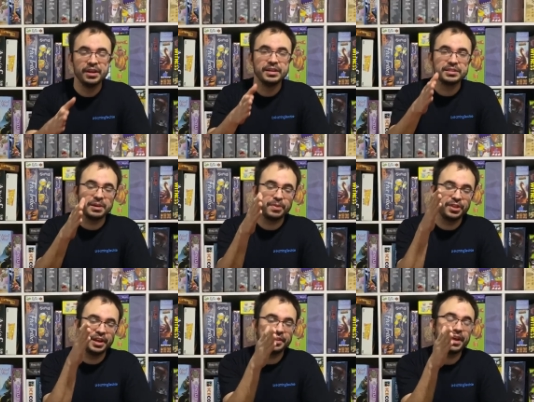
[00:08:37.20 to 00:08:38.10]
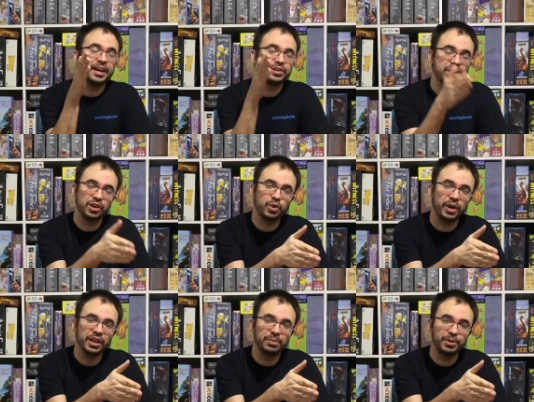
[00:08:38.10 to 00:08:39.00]
something that has good
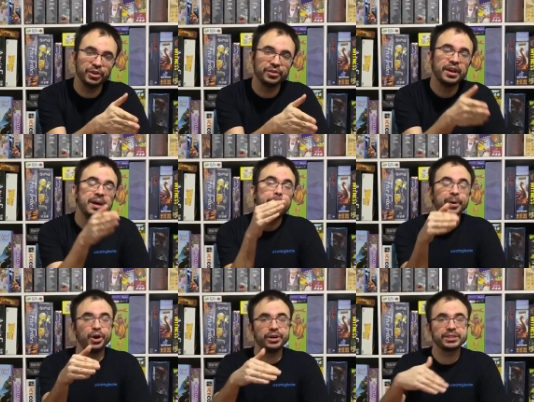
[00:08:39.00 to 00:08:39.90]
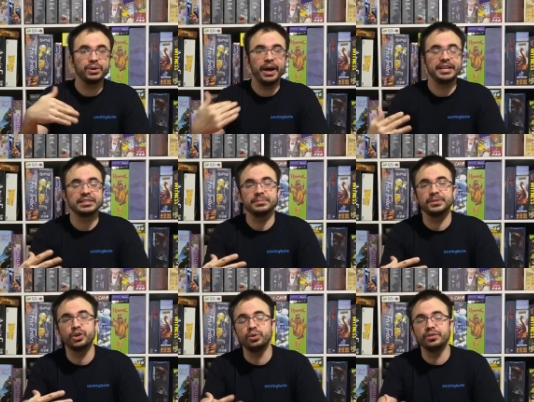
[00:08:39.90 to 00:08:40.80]
quality build, but also has some
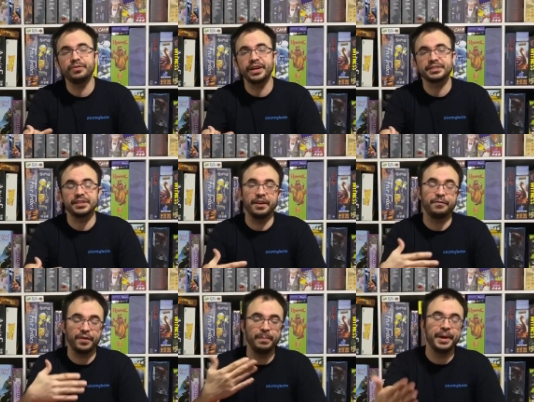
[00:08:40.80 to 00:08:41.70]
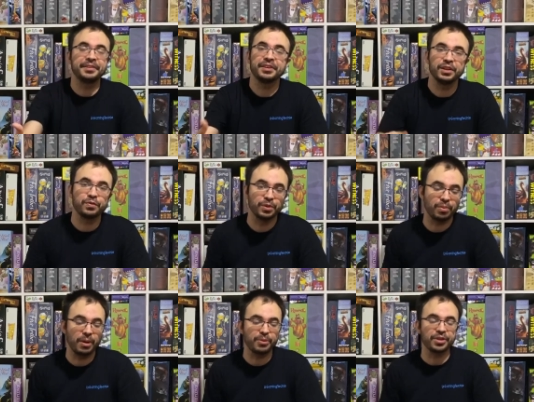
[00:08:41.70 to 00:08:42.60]
cool effects if it makes sense for the
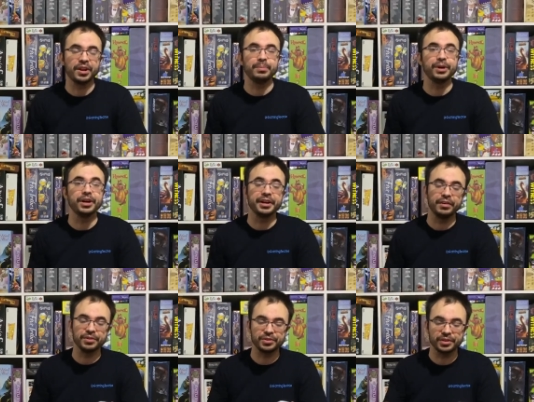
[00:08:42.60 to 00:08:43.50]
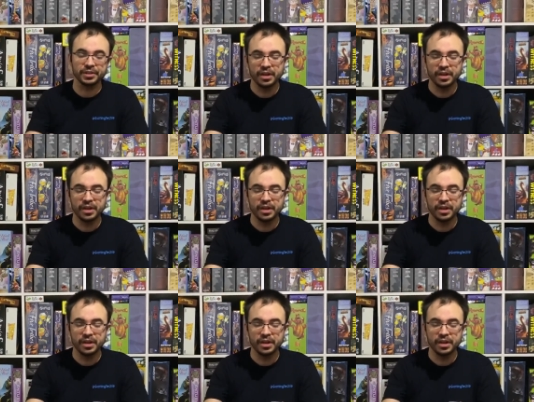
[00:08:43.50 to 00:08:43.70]
property that I'm buying, obviously.